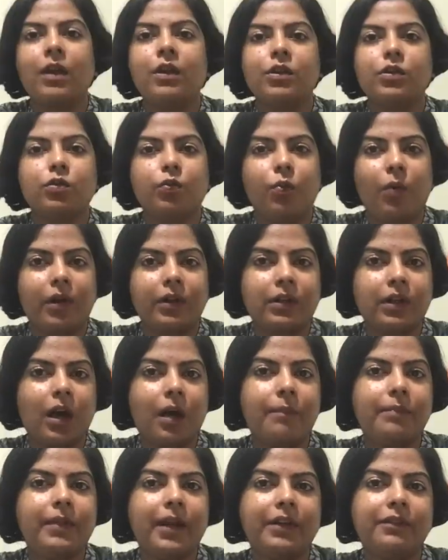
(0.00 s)
So one
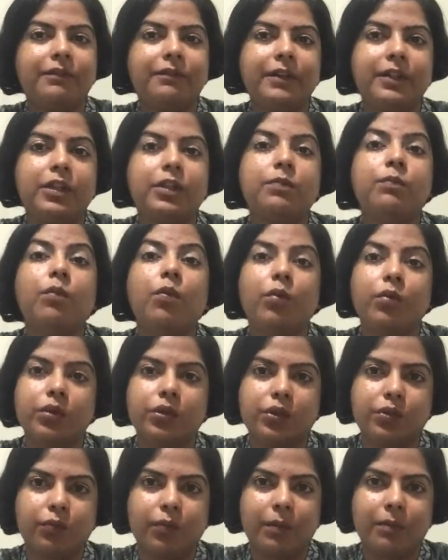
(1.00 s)
cup that fits
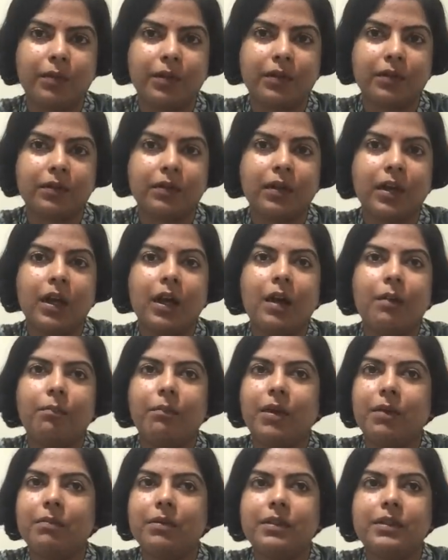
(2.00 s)
most women,
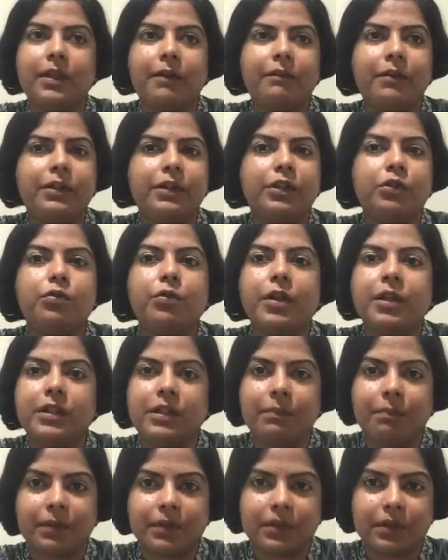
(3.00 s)
maybe 70 to
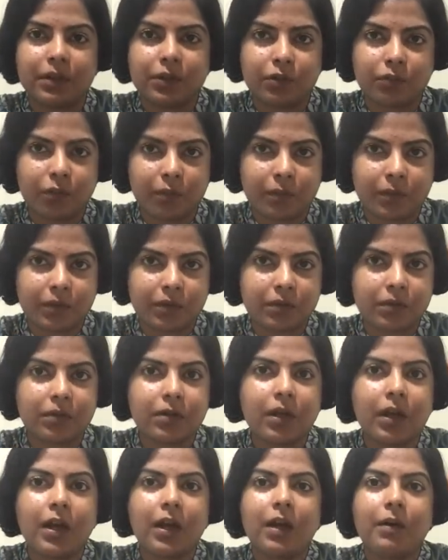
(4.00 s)
80% women,
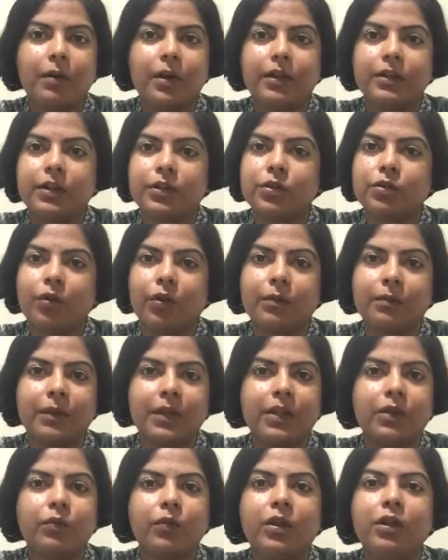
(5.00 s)
does not
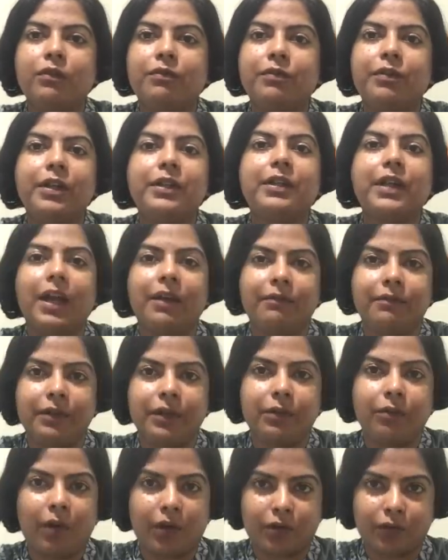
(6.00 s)
mean will fit
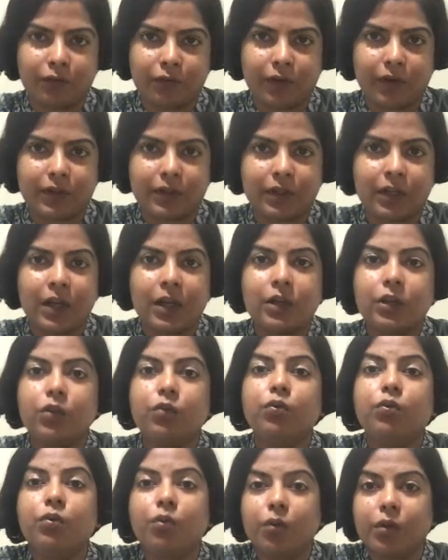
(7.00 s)
every one of us.
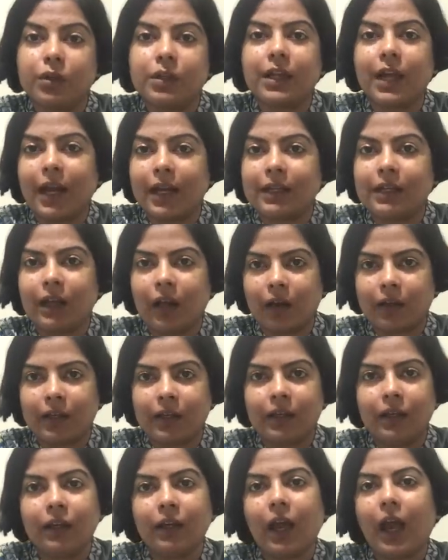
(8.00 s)
You could get
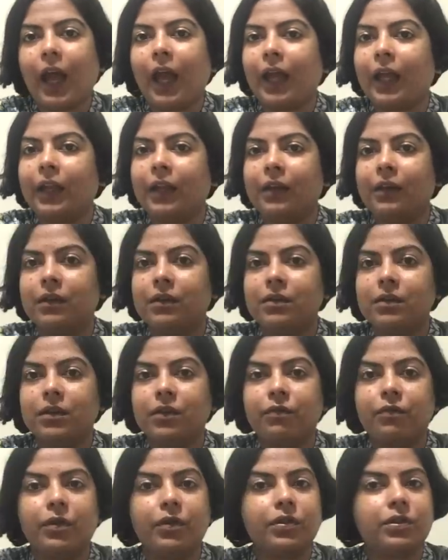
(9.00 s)
lucky and
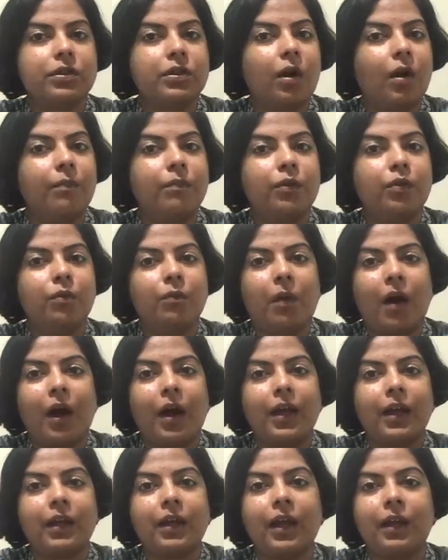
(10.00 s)
the first cup you
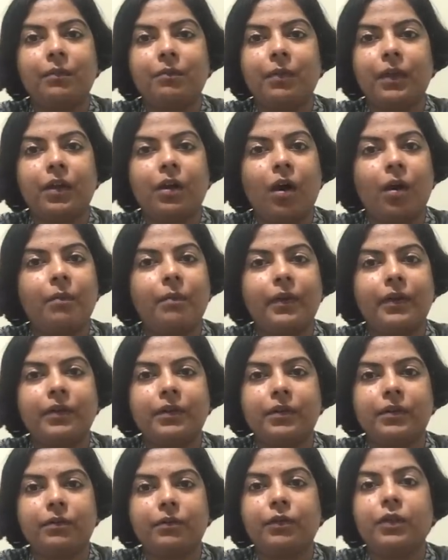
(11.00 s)
buy and pick up
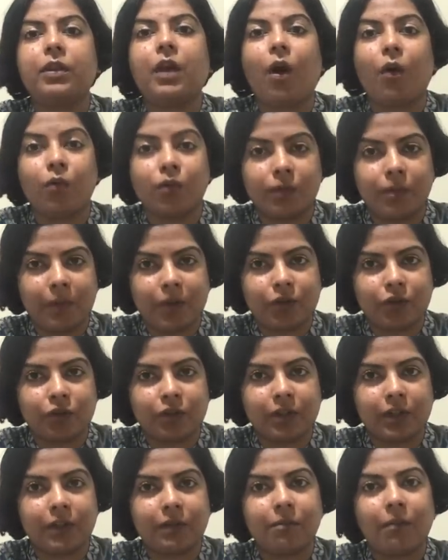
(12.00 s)
and without
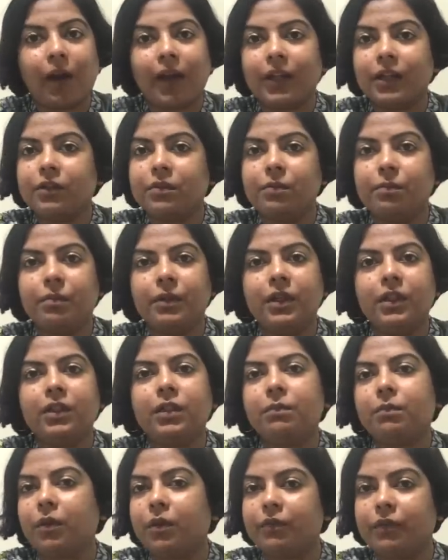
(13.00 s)
measuring might be the
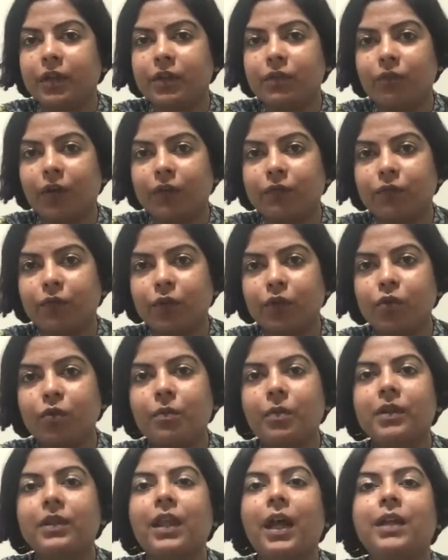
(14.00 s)
perfect one for you,
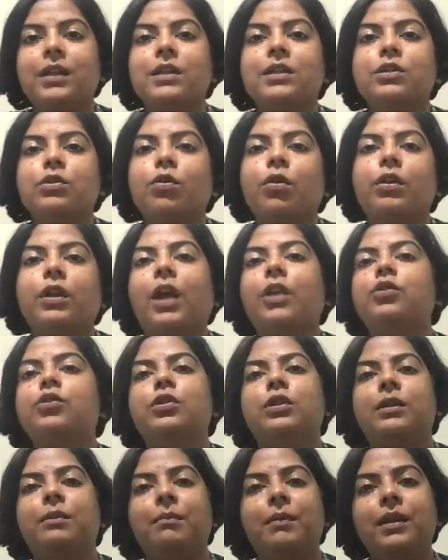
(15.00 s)
but that does not
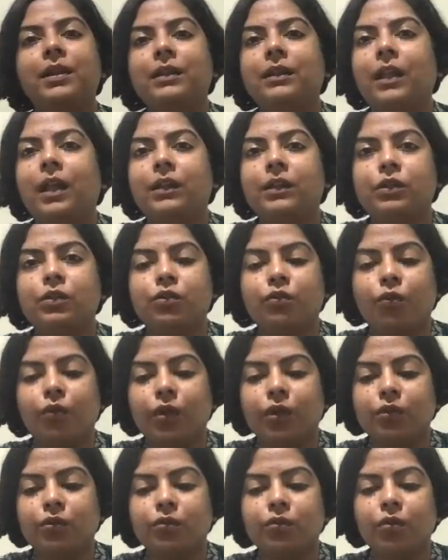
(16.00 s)
actually mean that it's
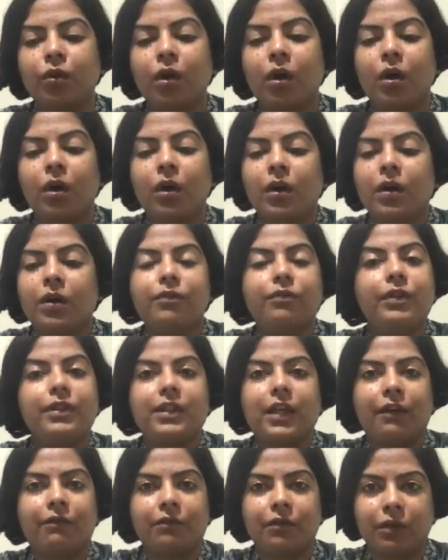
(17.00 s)
going to fit
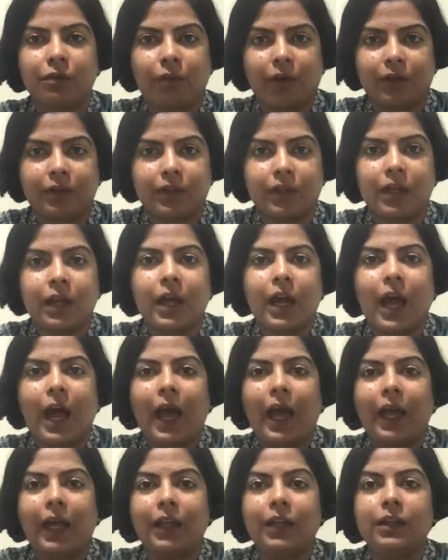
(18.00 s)
everyone.
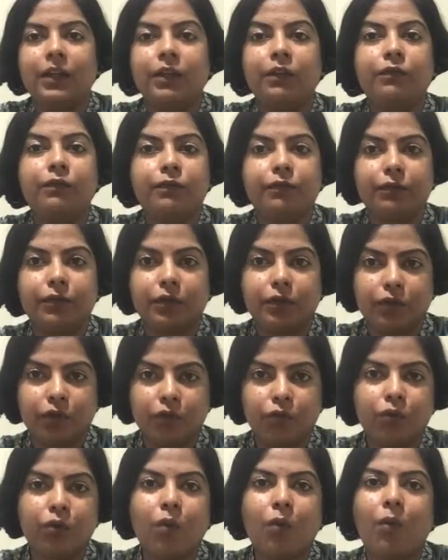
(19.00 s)
And if
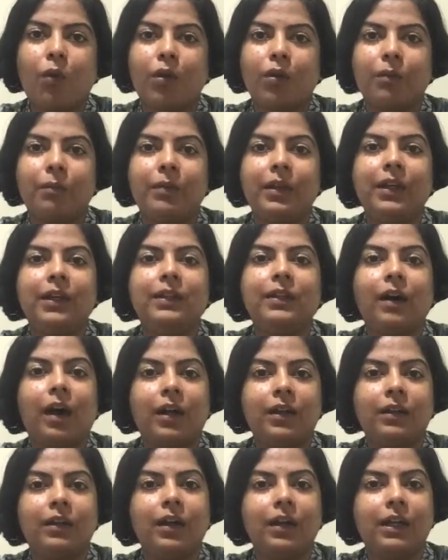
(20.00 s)
you don't want to be the
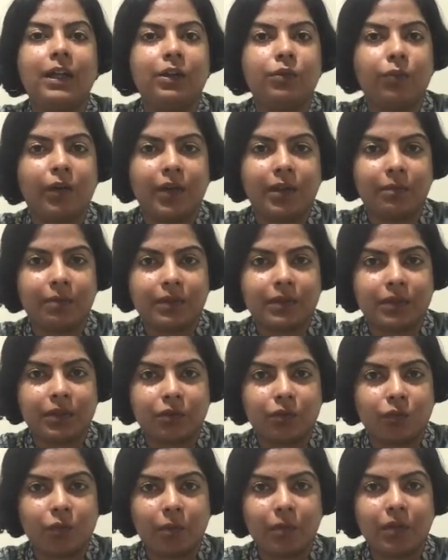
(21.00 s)
unlucky
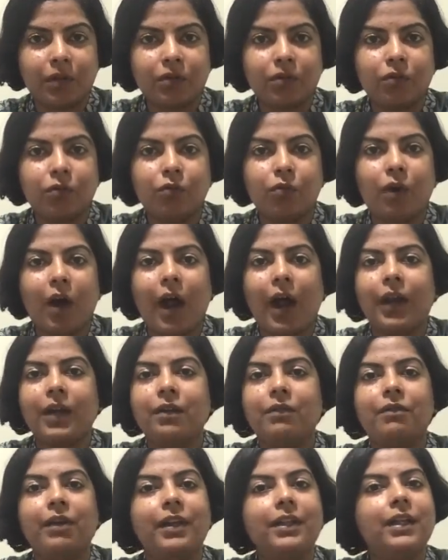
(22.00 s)
20% woman who had
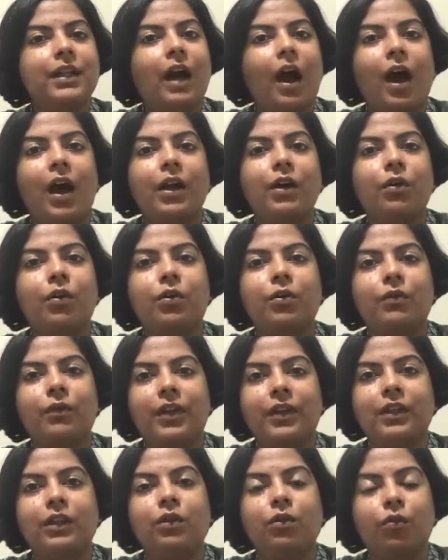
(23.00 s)
a very high or a
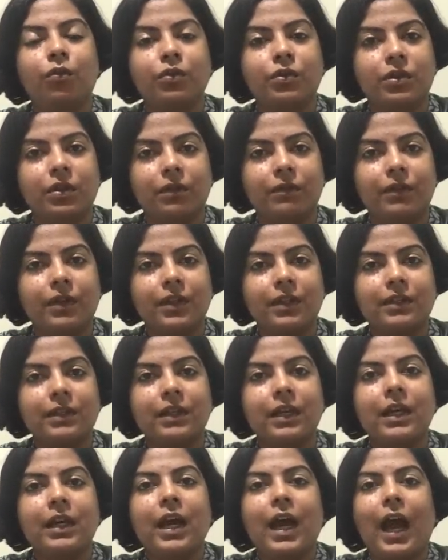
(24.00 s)
very low cervix
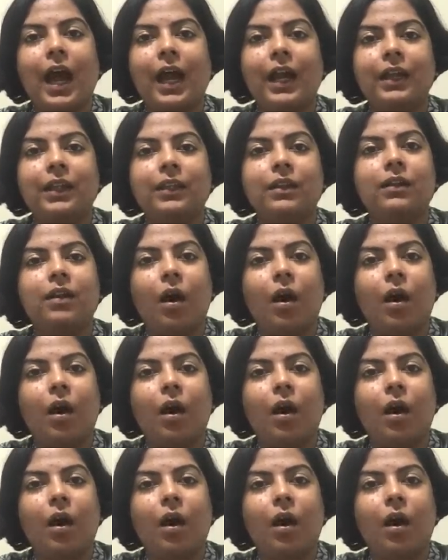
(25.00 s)
and the